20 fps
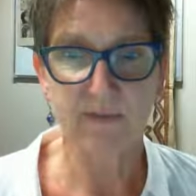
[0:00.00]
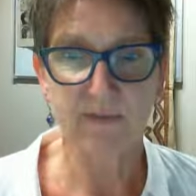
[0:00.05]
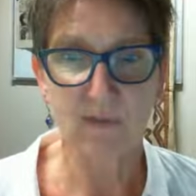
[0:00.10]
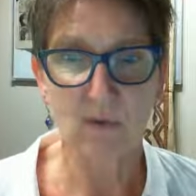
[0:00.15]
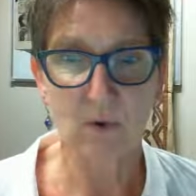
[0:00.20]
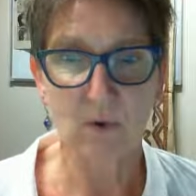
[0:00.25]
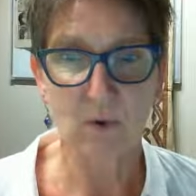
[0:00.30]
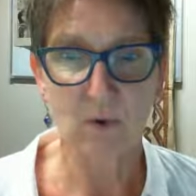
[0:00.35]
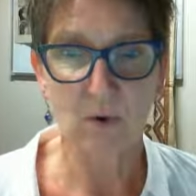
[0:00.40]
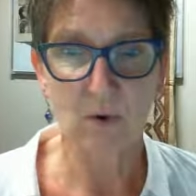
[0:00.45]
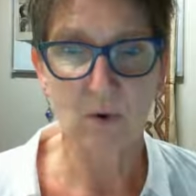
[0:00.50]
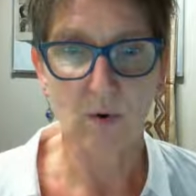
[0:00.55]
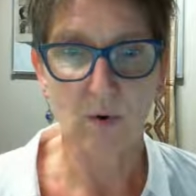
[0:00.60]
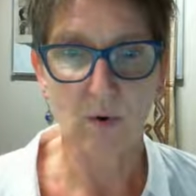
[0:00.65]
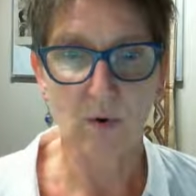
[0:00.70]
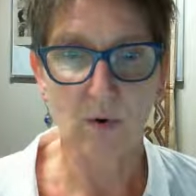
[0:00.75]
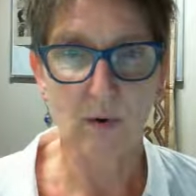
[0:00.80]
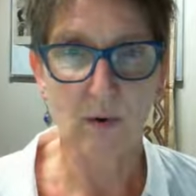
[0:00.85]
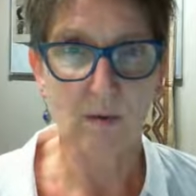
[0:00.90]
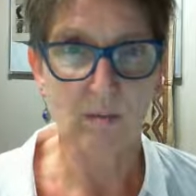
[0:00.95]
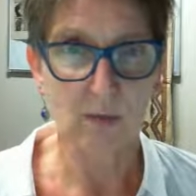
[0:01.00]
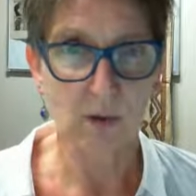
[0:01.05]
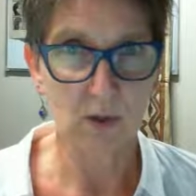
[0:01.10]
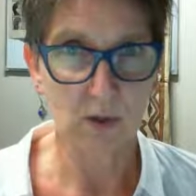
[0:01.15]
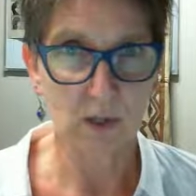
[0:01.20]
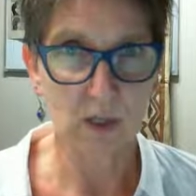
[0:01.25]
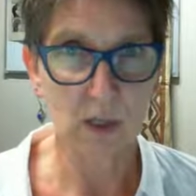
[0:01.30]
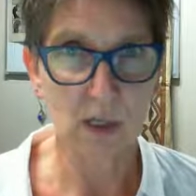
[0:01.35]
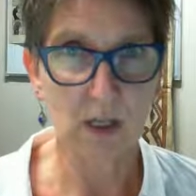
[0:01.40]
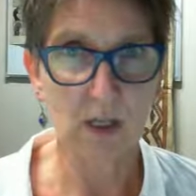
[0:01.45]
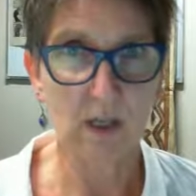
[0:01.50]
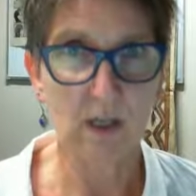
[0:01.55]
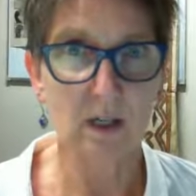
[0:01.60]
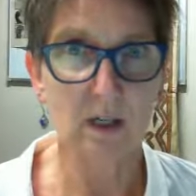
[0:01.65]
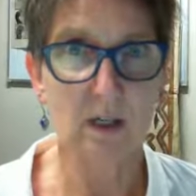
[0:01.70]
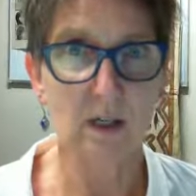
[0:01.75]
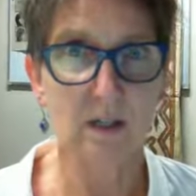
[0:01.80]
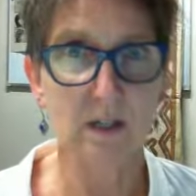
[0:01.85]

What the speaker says: for community